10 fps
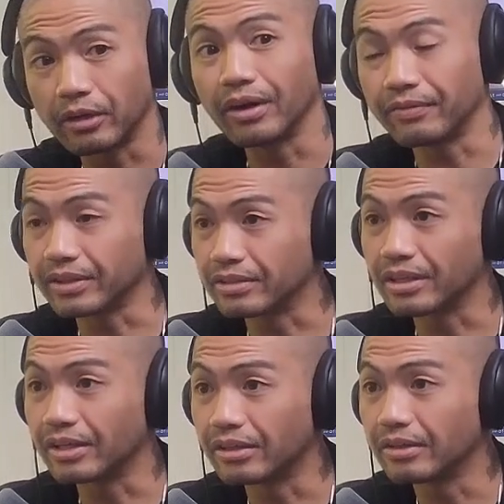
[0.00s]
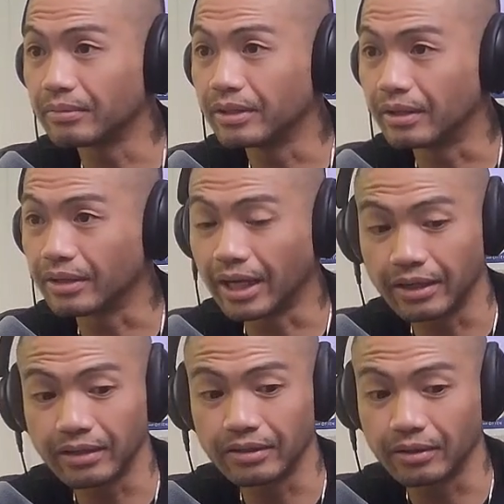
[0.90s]
graphic designer,
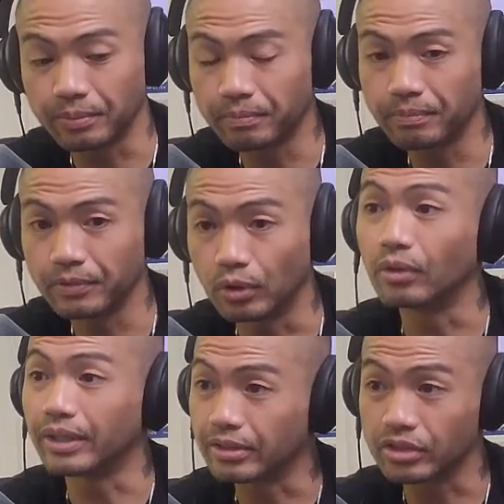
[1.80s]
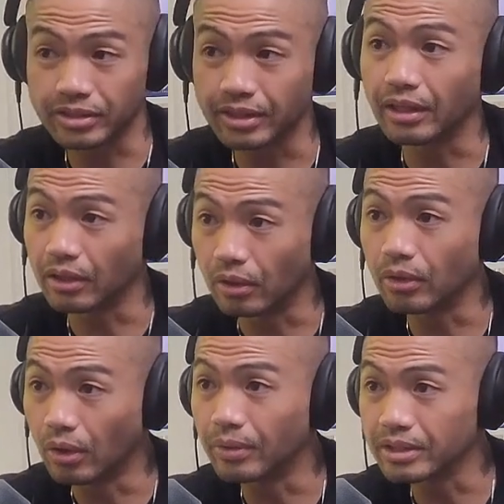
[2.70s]
the girl that just did the
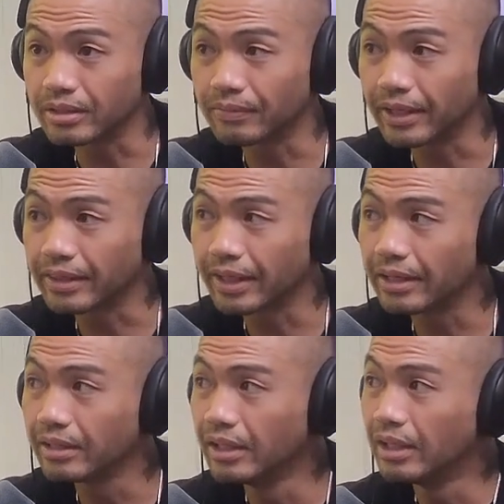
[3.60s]
logo and stuff like that.